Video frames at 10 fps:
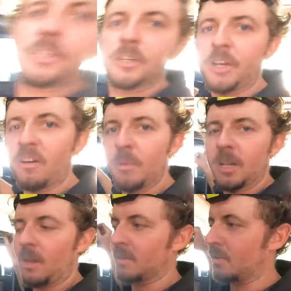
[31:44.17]
sure y'all
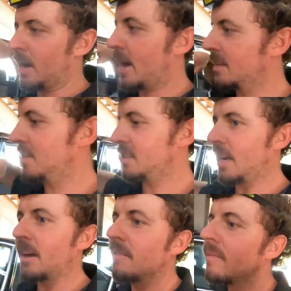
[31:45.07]
been along the ride since
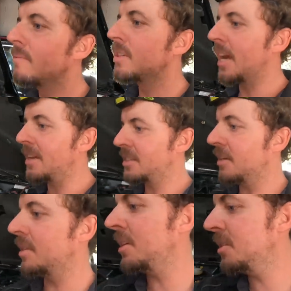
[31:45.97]
I've changed
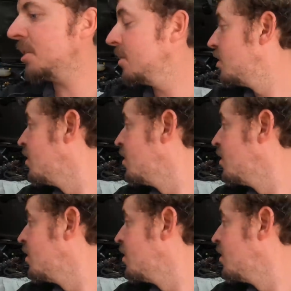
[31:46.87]
every sensor,